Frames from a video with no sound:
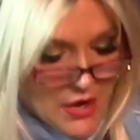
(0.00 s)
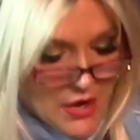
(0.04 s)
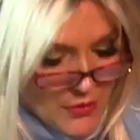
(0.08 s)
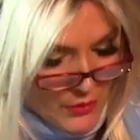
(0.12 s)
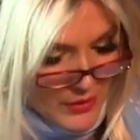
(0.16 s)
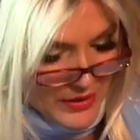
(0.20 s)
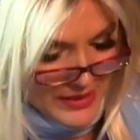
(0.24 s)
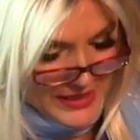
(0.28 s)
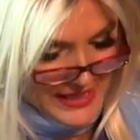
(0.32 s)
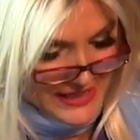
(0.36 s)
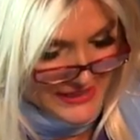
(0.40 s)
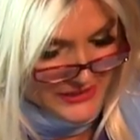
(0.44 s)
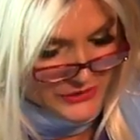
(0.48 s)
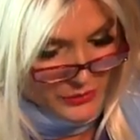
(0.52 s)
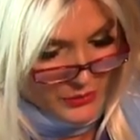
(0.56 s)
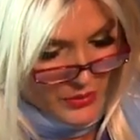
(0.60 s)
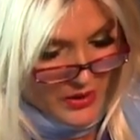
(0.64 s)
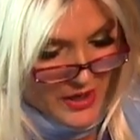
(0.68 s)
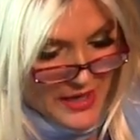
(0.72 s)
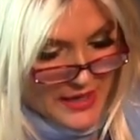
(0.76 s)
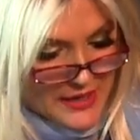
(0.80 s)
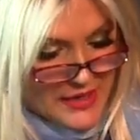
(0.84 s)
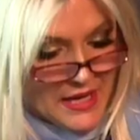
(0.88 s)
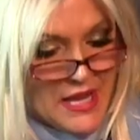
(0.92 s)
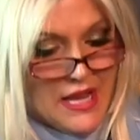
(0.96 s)
Well, guess
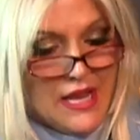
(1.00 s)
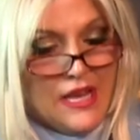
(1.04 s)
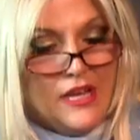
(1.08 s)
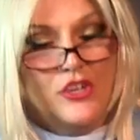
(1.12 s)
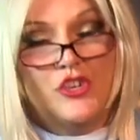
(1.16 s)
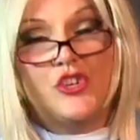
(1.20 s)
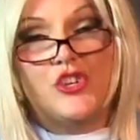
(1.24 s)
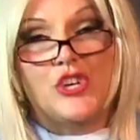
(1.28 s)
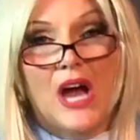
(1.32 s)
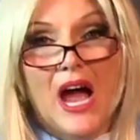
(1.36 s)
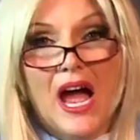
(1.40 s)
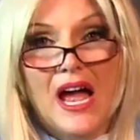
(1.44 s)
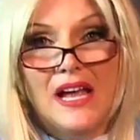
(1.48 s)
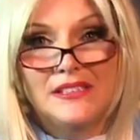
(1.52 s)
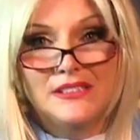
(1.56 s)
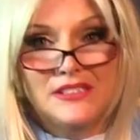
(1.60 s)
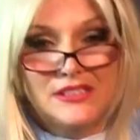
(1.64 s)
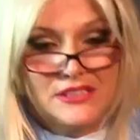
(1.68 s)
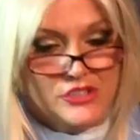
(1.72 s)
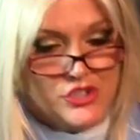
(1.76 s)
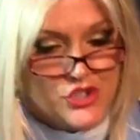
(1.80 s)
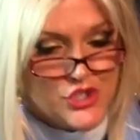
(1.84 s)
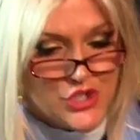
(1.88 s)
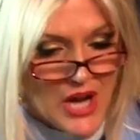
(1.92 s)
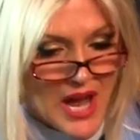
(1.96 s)
what? John
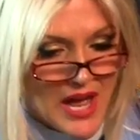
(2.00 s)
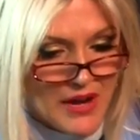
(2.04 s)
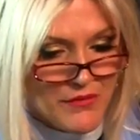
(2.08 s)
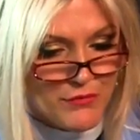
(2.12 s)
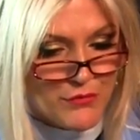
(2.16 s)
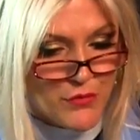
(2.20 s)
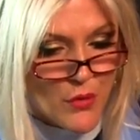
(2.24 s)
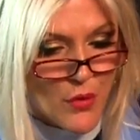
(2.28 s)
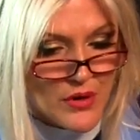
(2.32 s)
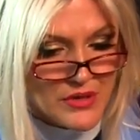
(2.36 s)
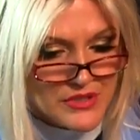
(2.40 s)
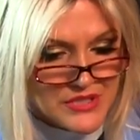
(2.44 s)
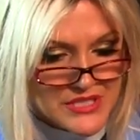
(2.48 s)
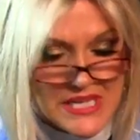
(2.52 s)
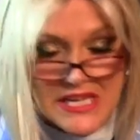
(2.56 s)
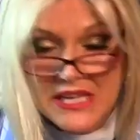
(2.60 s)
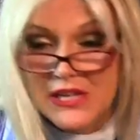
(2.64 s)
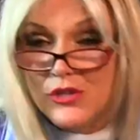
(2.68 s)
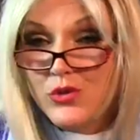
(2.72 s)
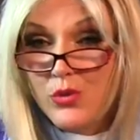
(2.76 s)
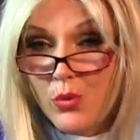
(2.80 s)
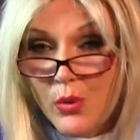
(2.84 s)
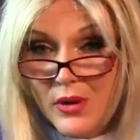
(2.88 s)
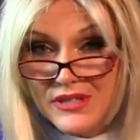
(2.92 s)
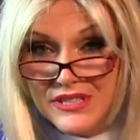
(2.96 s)

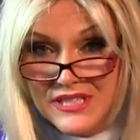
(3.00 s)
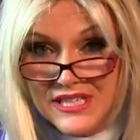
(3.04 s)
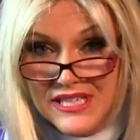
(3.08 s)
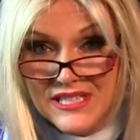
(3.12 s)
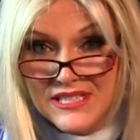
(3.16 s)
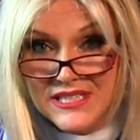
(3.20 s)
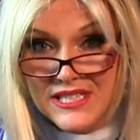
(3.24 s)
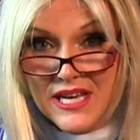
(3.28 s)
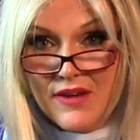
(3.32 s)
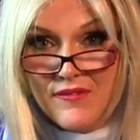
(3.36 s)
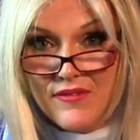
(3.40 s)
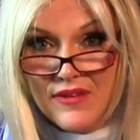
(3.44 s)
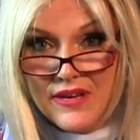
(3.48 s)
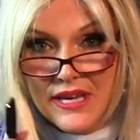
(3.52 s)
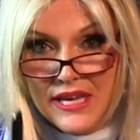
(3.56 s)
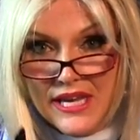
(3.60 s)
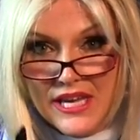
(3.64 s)
14:27